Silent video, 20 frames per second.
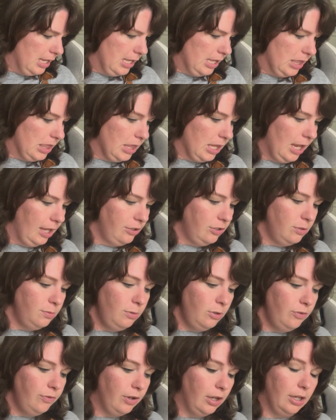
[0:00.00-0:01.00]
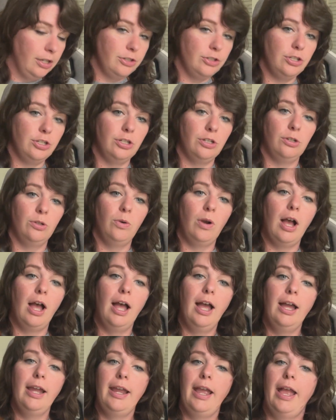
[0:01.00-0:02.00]
Let's move on to,
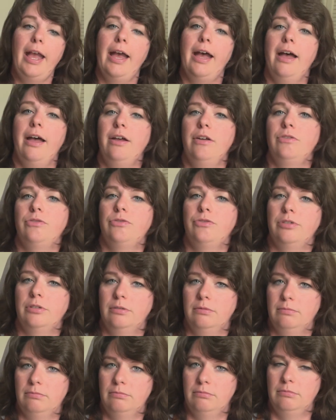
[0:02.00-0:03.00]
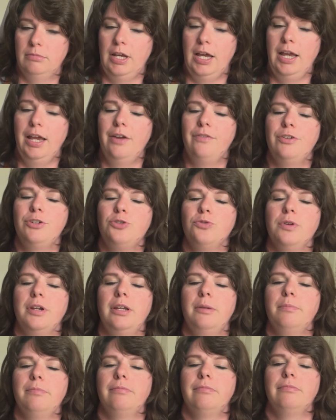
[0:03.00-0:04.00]
I have a
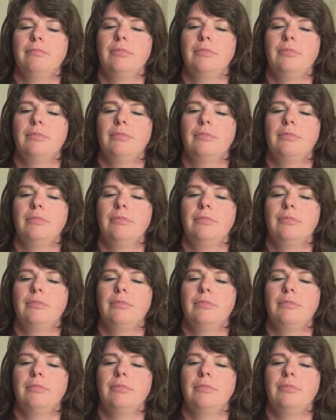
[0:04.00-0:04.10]
dream.